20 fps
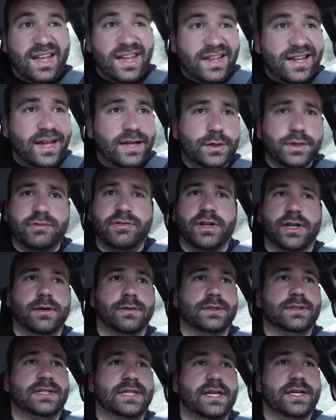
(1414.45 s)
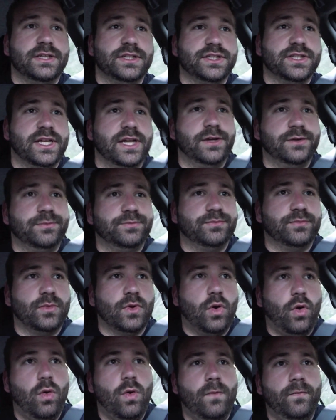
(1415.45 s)
Yeah, I don't really know what to tell you just now.
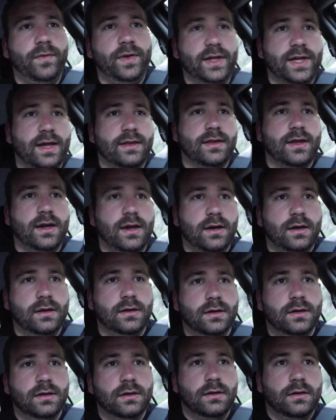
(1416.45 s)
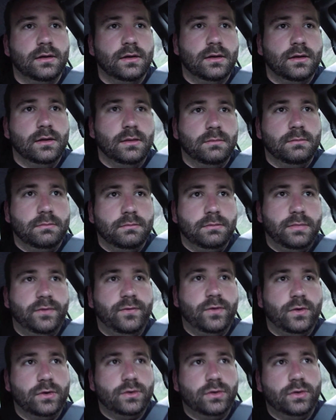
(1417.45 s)
Hopefully I'll get there
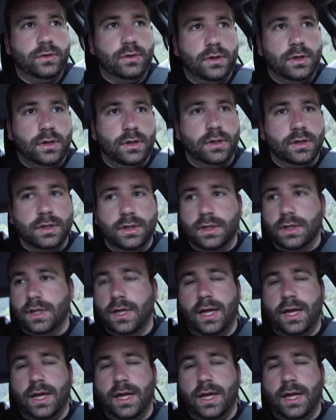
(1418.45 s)
before too long.